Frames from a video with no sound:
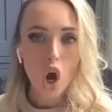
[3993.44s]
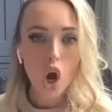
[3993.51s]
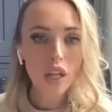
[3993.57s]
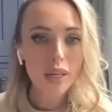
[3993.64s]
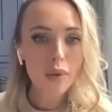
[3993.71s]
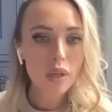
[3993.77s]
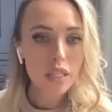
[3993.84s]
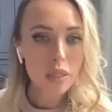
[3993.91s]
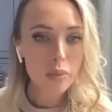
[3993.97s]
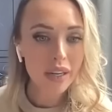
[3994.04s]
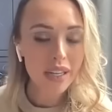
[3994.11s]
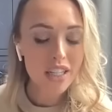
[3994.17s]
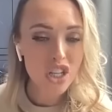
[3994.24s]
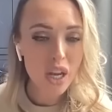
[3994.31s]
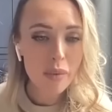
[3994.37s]
ollie wanted to bring
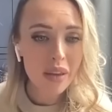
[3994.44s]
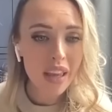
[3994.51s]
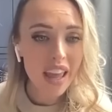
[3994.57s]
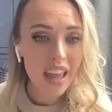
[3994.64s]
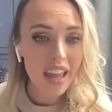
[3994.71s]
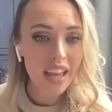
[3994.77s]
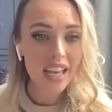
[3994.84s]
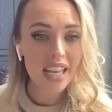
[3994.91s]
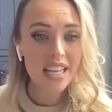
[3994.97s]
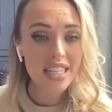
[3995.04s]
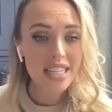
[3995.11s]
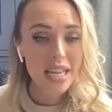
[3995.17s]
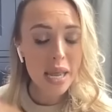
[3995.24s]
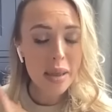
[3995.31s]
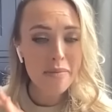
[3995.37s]
his gym kit is
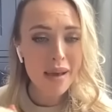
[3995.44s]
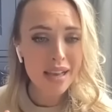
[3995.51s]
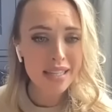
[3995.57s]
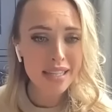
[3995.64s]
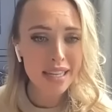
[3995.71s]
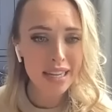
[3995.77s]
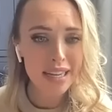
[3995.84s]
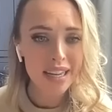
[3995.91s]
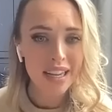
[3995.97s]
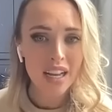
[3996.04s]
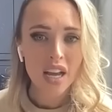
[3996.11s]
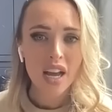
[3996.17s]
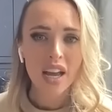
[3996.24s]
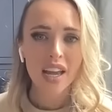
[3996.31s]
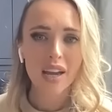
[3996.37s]
he messing
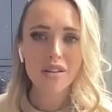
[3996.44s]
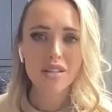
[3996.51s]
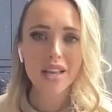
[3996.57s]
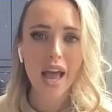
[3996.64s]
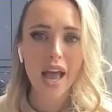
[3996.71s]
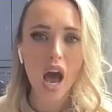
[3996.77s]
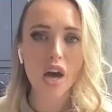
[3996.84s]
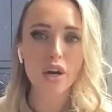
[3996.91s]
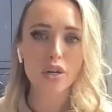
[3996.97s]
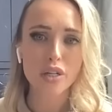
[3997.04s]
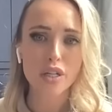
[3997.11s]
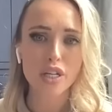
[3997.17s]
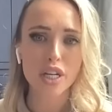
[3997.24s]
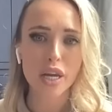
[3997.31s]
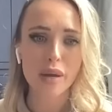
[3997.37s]
he was like i'll go
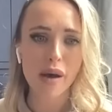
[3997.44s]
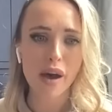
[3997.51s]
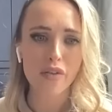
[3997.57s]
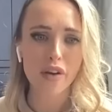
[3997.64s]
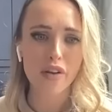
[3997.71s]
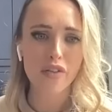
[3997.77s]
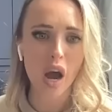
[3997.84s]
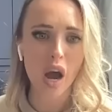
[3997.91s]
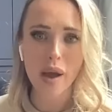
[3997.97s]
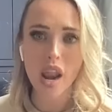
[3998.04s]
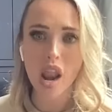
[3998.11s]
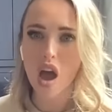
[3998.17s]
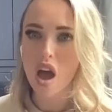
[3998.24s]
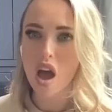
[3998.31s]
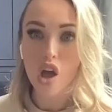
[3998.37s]
to the gym halfway through i
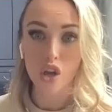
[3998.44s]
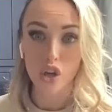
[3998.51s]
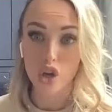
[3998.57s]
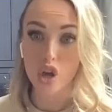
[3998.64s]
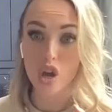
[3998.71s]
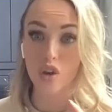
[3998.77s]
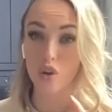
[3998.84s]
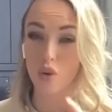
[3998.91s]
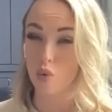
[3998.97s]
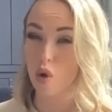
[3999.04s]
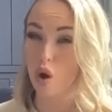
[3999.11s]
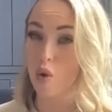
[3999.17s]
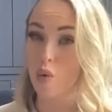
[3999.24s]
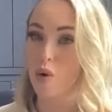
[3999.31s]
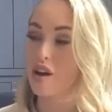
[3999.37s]
went you're
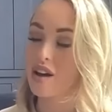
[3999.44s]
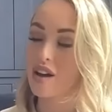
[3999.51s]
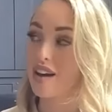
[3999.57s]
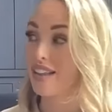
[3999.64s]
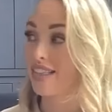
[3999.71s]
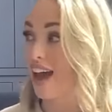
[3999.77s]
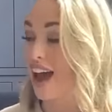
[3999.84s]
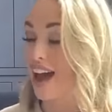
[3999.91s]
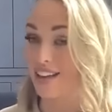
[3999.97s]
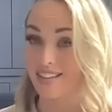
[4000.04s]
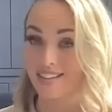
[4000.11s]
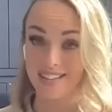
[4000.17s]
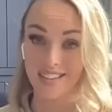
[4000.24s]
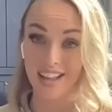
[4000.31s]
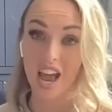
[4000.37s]
whoa that is
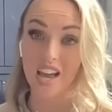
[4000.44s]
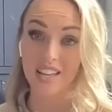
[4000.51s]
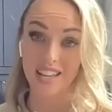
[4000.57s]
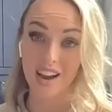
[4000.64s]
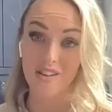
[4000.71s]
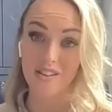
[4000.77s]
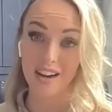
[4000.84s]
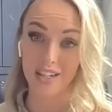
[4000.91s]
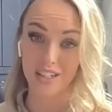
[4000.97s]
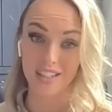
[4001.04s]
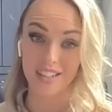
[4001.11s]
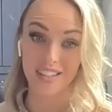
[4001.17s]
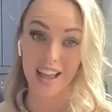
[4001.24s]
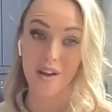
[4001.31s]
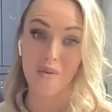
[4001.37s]
that's outrageous
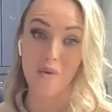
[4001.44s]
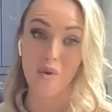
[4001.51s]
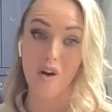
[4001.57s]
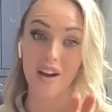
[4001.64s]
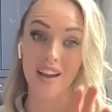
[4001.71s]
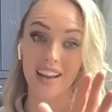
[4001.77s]
like what